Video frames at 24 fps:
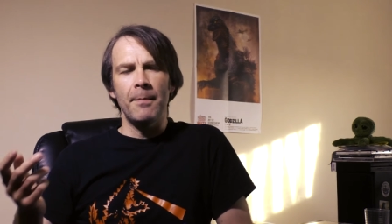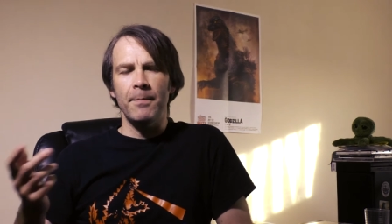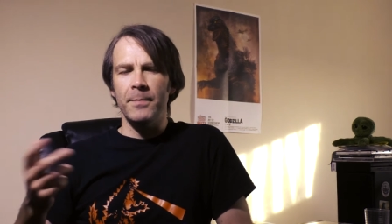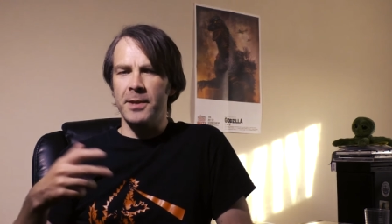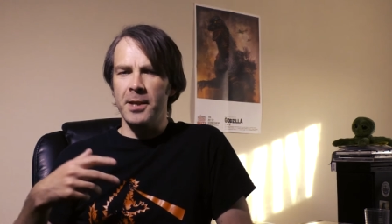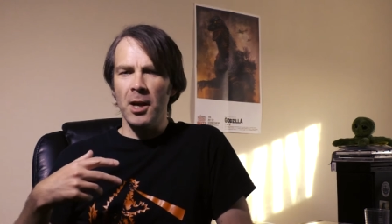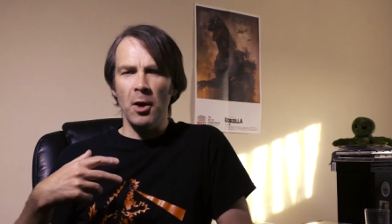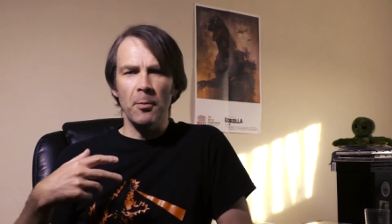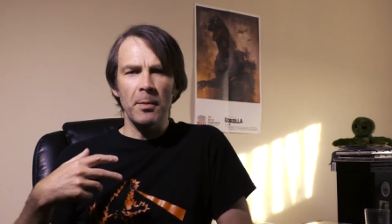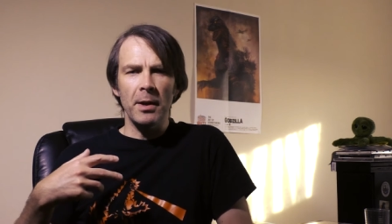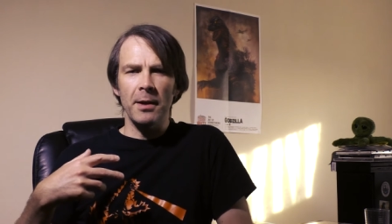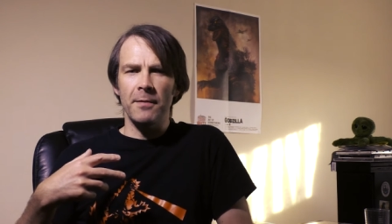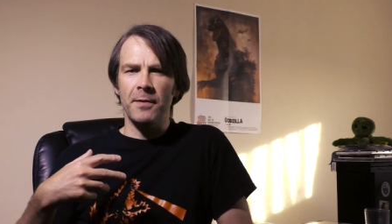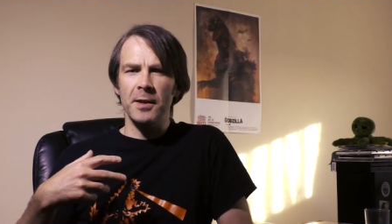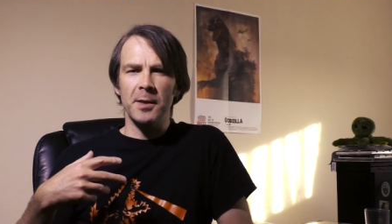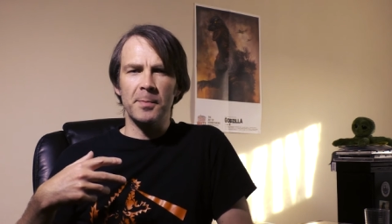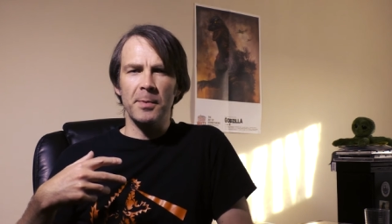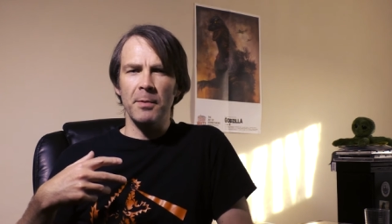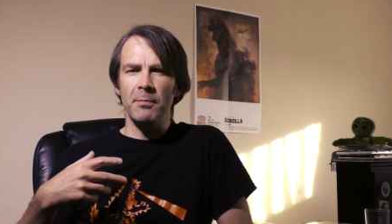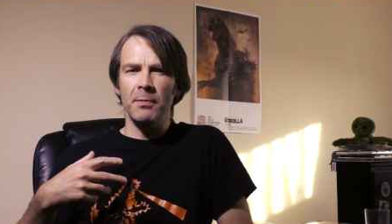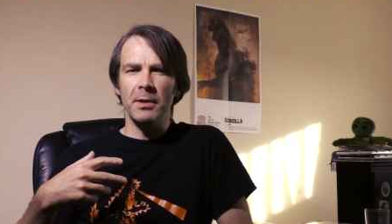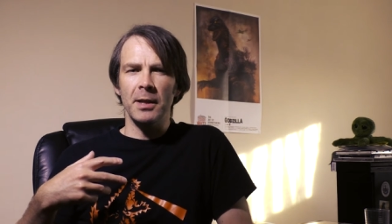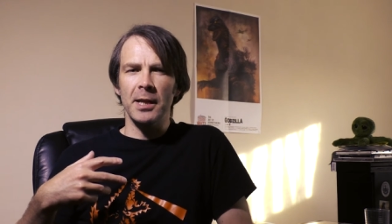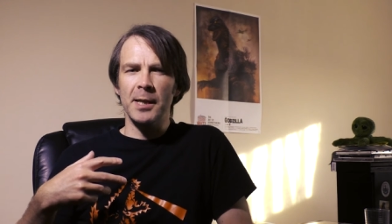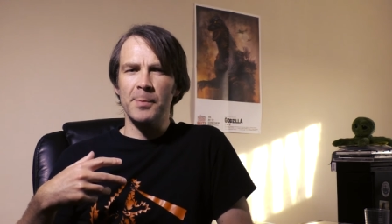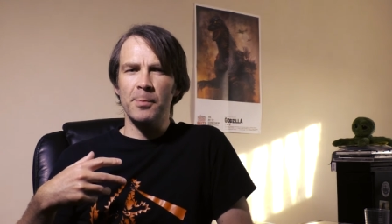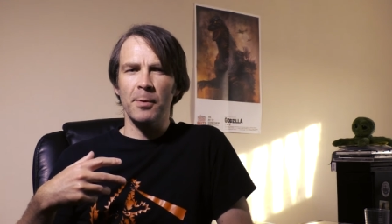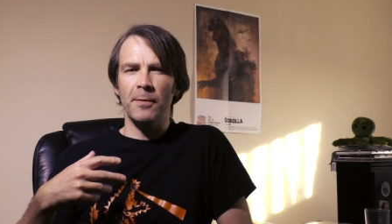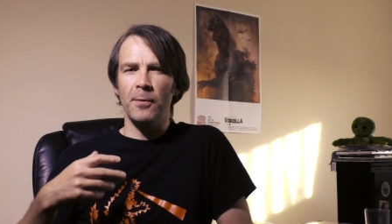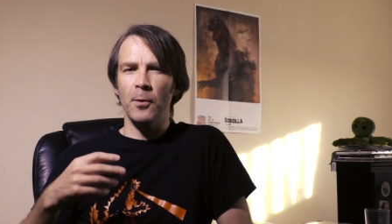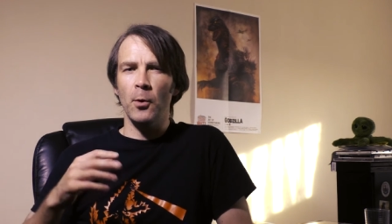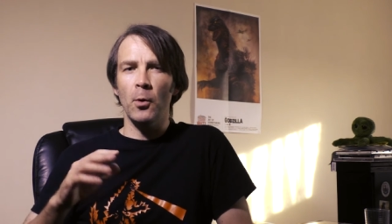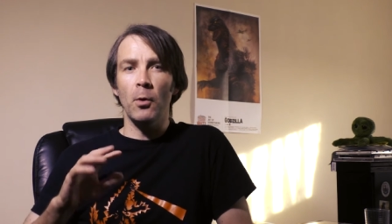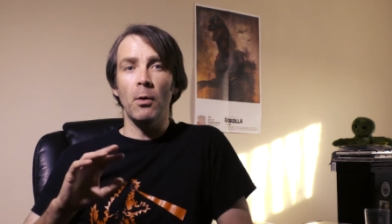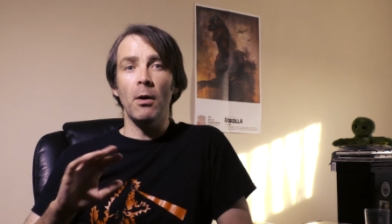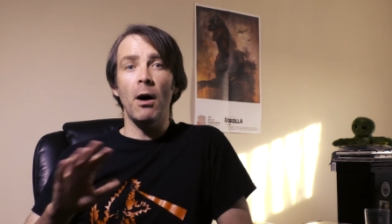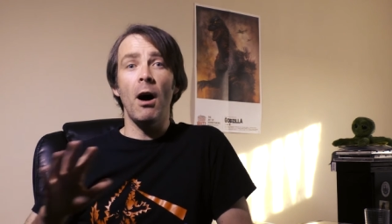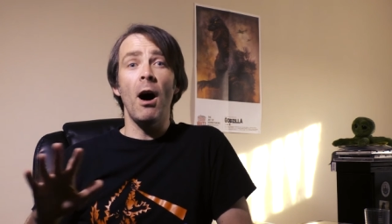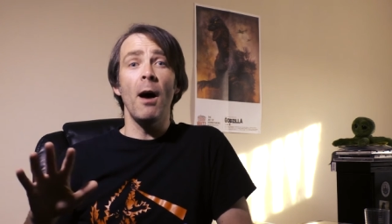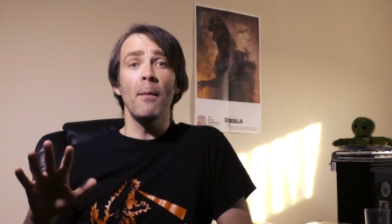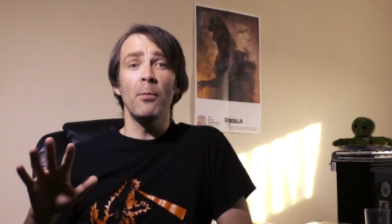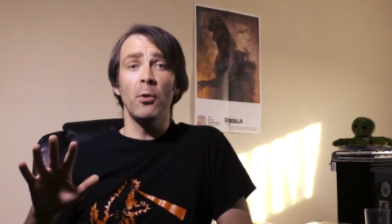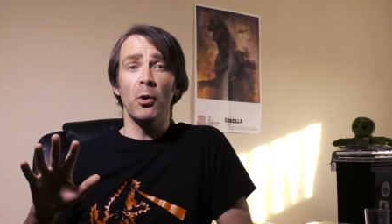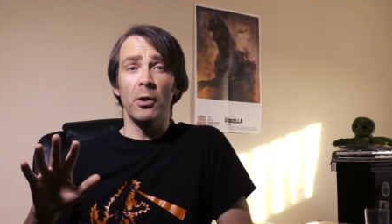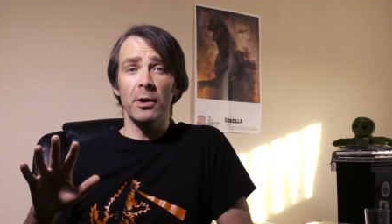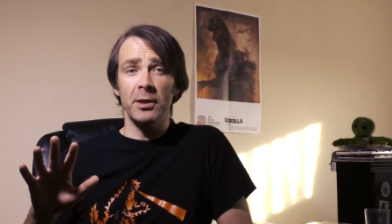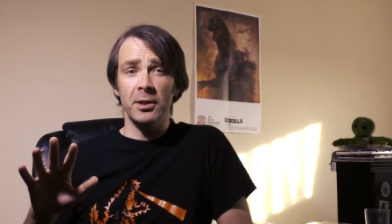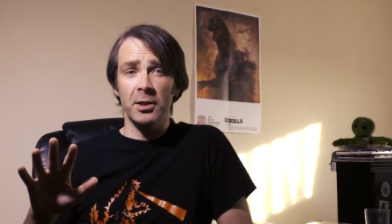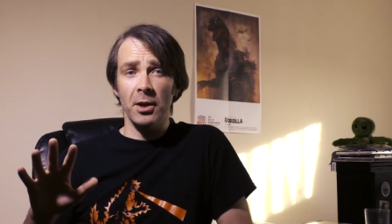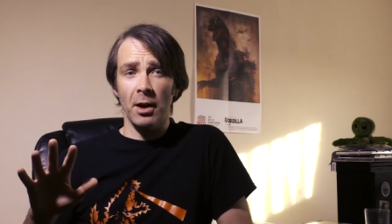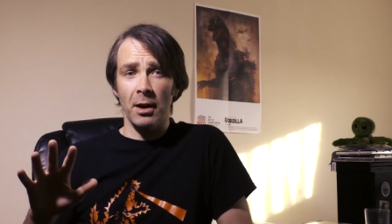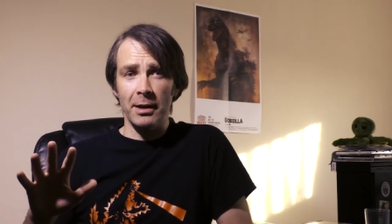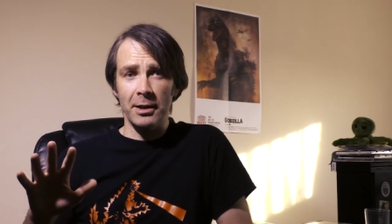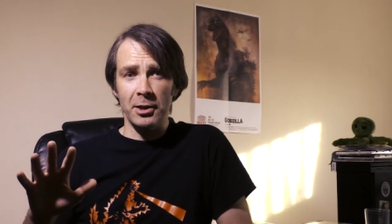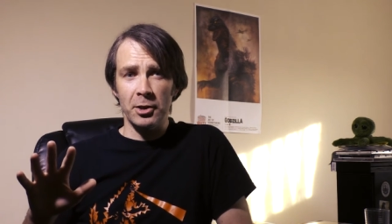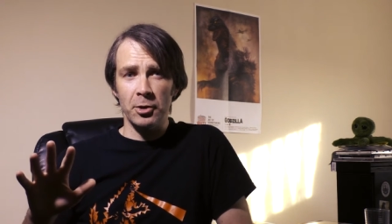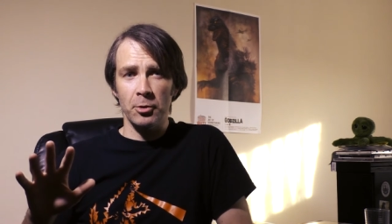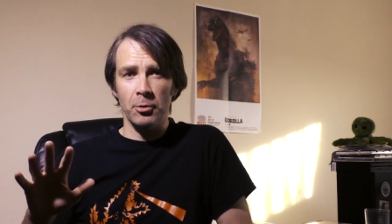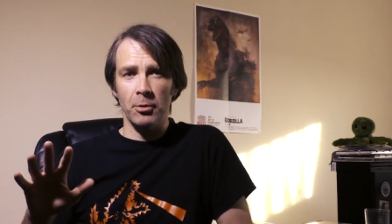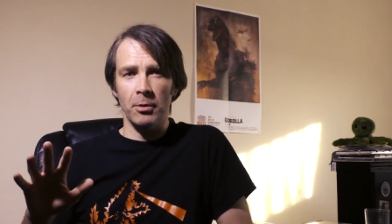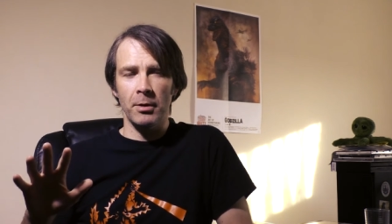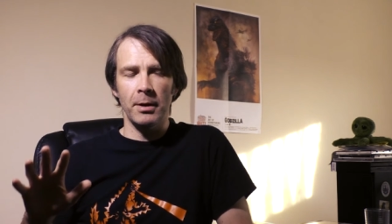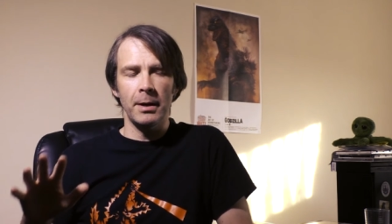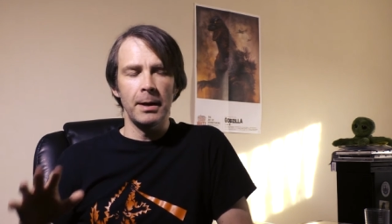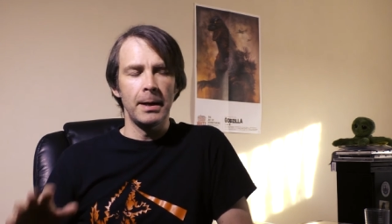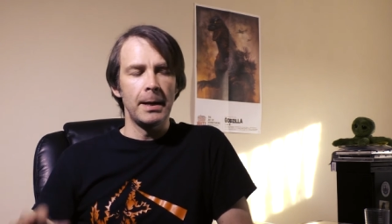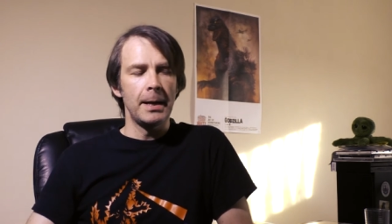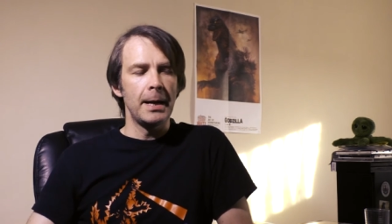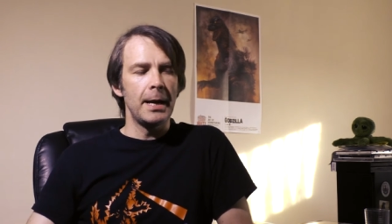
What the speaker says: tell me if it's been released before. I'm not entirely sure